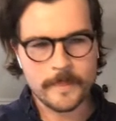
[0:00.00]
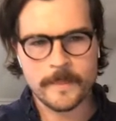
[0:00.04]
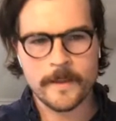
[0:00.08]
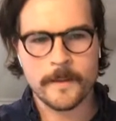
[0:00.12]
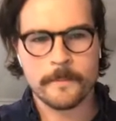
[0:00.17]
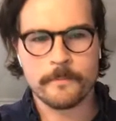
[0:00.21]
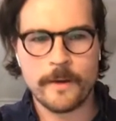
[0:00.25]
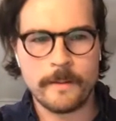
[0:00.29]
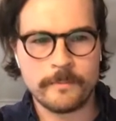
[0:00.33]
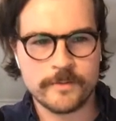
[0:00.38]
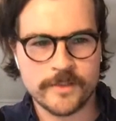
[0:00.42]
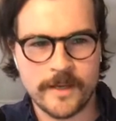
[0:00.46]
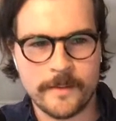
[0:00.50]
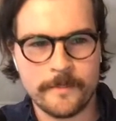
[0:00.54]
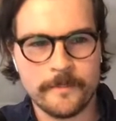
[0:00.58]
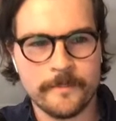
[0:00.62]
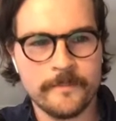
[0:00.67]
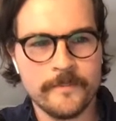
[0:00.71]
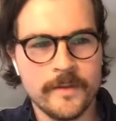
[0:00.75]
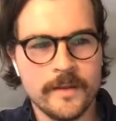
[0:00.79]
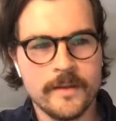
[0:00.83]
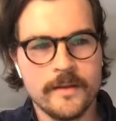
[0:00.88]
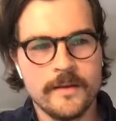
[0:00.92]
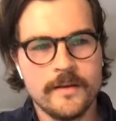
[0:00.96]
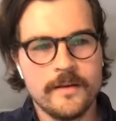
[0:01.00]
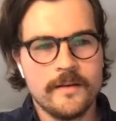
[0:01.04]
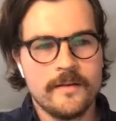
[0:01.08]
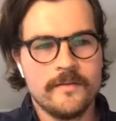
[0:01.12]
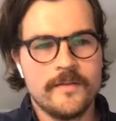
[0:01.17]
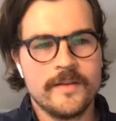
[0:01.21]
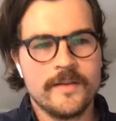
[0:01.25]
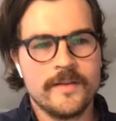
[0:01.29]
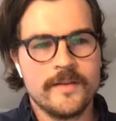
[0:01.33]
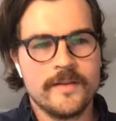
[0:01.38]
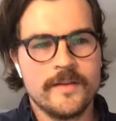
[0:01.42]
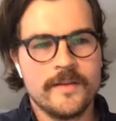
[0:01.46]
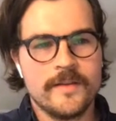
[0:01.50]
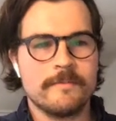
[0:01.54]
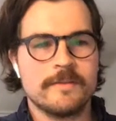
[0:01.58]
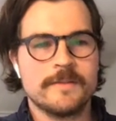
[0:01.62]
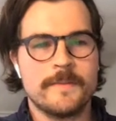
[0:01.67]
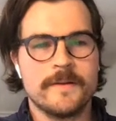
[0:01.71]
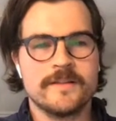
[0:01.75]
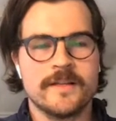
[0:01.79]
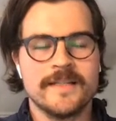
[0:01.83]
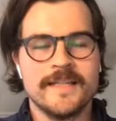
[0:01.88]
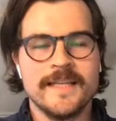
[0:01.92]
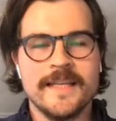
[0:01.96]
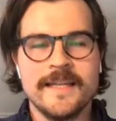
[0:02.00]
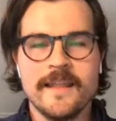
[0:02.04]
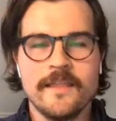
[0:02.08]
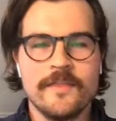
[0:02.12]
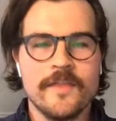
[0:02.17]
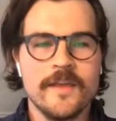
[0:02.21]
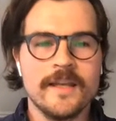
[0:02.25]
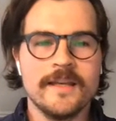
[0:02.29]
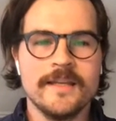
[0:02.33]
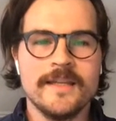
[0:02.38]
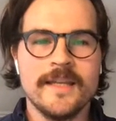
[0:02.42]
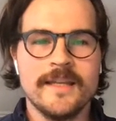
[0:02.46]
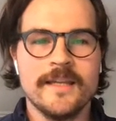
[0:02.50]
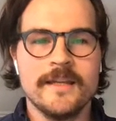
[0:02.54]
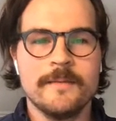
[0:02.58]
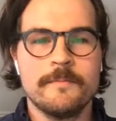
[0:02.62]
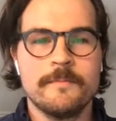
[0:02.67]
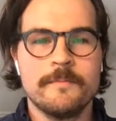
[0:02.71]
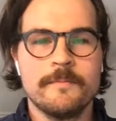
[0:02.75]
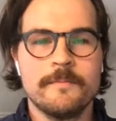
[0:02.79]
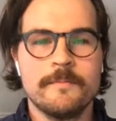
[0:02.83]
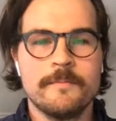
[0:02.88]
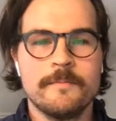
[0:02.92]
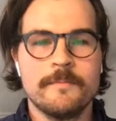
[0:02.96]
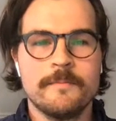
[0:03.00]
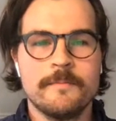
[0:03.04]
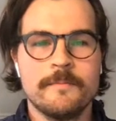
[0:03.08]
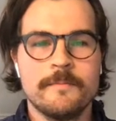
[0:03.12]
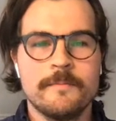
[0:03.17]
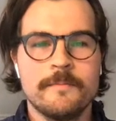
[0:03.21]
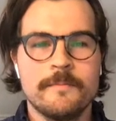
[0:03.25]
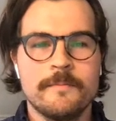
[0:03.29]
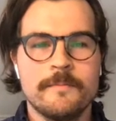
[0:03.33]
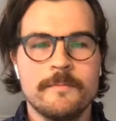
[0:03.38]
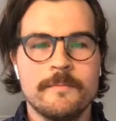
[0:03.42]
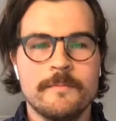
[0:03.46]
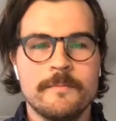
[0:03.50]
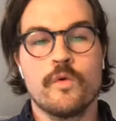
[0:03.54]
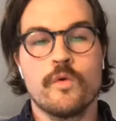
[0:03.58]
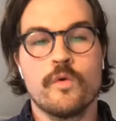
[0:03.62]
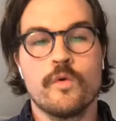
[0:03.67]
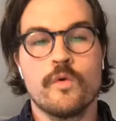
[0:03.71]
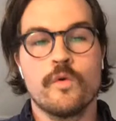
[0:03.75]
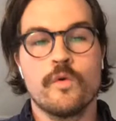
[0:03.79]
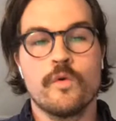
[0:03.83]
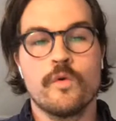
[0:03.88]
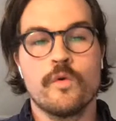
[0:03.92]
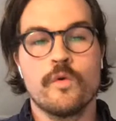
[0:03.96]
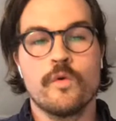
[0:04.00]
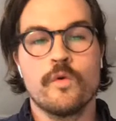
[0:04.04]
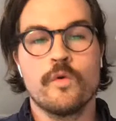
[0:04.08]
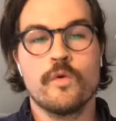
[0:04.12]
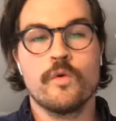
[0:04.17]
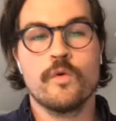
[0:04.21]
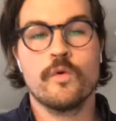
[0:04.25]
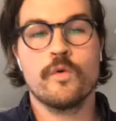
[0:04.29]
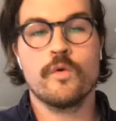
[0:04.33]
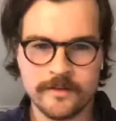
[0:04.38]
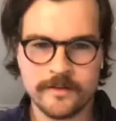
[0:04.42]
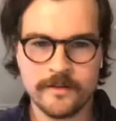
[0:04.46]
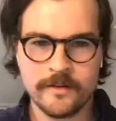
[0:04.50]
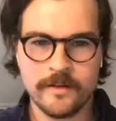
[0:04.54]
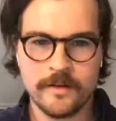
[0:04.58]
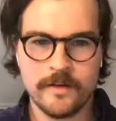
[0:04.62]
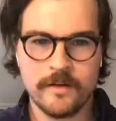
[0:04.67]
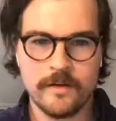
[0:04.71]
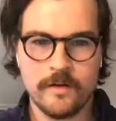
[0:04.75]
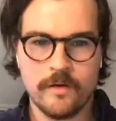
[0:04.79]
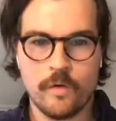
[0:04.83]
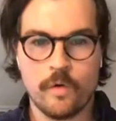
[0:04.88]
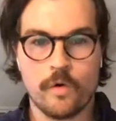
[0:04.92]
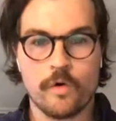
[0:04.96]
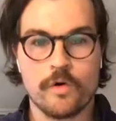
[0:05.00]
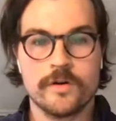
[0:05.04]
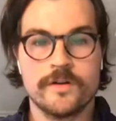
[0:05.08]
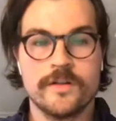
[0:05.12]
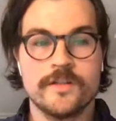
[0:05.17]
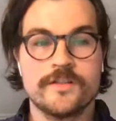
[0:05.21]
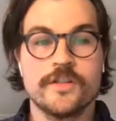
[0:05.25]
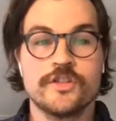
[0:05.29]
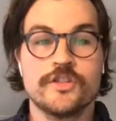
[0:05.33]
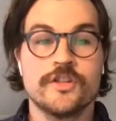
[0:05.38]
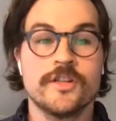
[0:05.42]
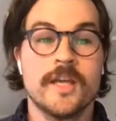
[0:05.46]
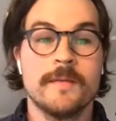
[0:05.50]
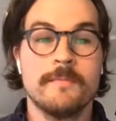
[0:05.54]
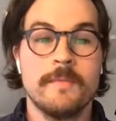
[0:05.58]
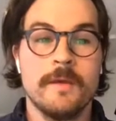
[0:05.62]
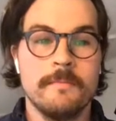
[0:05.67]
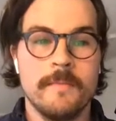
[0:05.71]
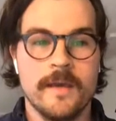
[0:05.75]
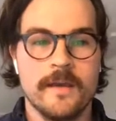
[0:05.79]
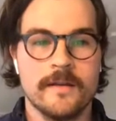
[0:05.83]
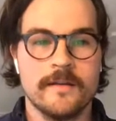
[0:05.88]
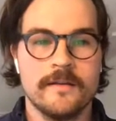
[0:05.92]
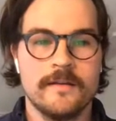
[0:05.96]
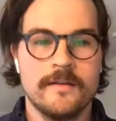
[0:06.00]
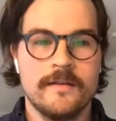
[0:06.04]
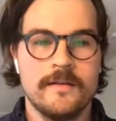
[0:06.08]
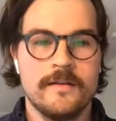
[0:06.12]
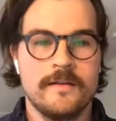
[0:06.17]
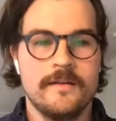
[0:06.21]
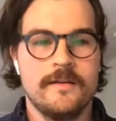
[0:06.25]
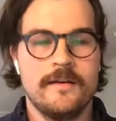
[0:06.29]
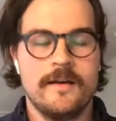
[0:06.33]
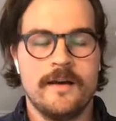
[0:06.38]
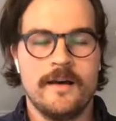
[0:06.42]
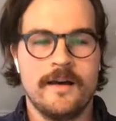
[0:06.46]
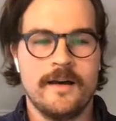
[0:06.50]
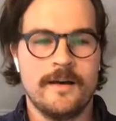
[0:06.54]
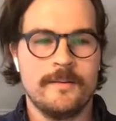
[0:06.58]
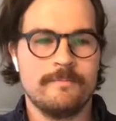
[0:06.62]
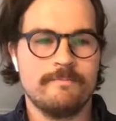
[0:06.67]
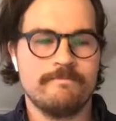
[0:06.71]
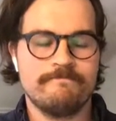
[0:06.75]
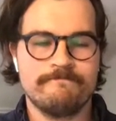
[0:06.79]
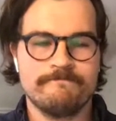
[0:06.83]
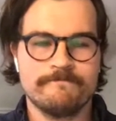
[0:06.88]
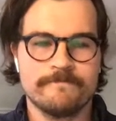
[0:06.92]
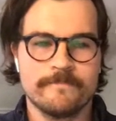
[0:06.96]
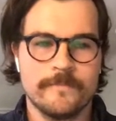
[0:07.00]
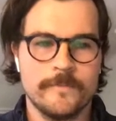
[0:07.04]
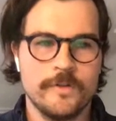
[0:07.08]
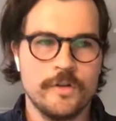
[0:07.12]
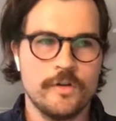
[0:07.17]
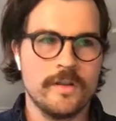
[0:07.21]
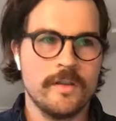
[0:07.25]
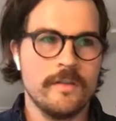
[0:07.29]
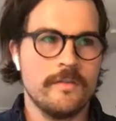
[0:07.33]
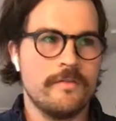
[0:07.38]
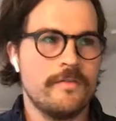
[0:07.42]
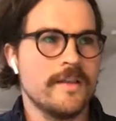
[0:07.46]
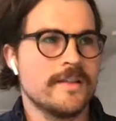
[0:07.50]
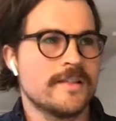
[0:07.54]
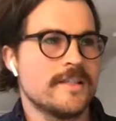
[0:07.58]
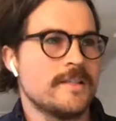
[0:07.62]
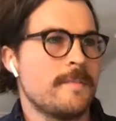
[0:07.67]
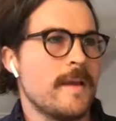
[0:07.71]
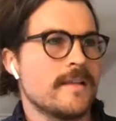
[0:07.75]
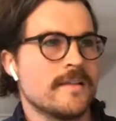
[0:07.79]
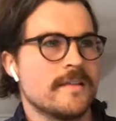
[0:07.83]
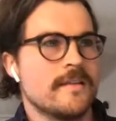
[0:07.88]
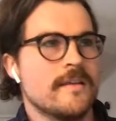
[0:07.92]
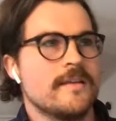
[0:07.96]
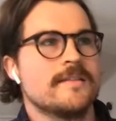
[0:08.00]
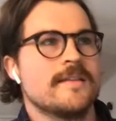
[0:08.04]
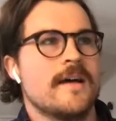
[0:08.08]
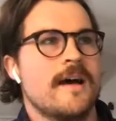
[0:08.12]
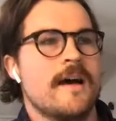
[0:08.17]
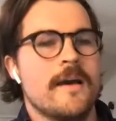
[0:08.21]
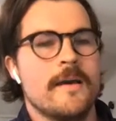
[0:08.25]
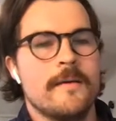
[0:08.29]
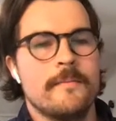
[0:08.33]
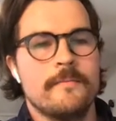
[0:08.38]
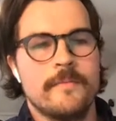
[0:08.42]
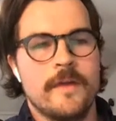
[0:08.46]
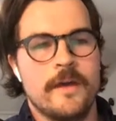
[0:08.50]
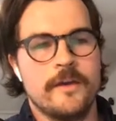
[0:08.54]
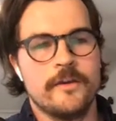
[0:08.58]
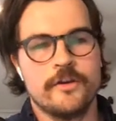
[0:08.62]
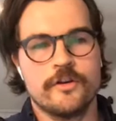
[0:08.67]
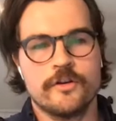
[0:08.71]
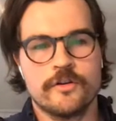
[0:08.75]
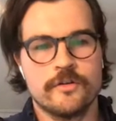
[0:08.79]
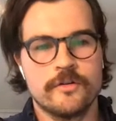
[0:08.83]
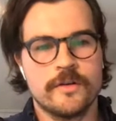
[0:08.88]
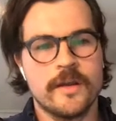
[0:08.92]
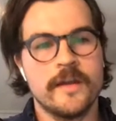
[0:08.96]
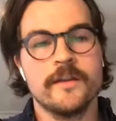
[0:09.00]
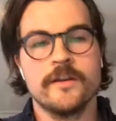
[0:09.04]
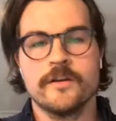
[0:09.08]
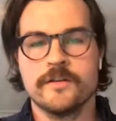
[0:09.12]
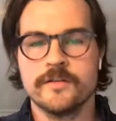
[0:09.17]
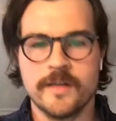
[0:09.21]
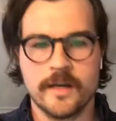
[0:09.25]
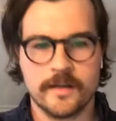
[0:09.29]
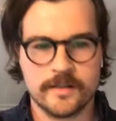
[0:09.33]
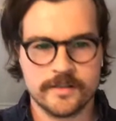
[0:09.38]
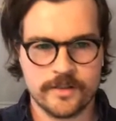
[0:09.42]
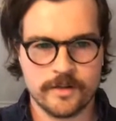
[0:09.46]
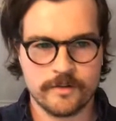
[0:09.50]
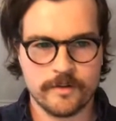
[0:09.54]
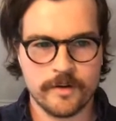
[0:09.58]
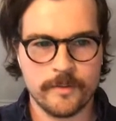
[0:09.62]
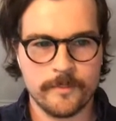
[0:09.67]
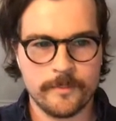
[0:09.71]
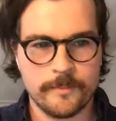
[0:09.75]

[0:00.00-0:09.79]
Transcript: Prep time. This is time spent on anything needed before actual work can get done or a decision can be made. Um, you can. This is basically a time that you're getting your ducks in a row.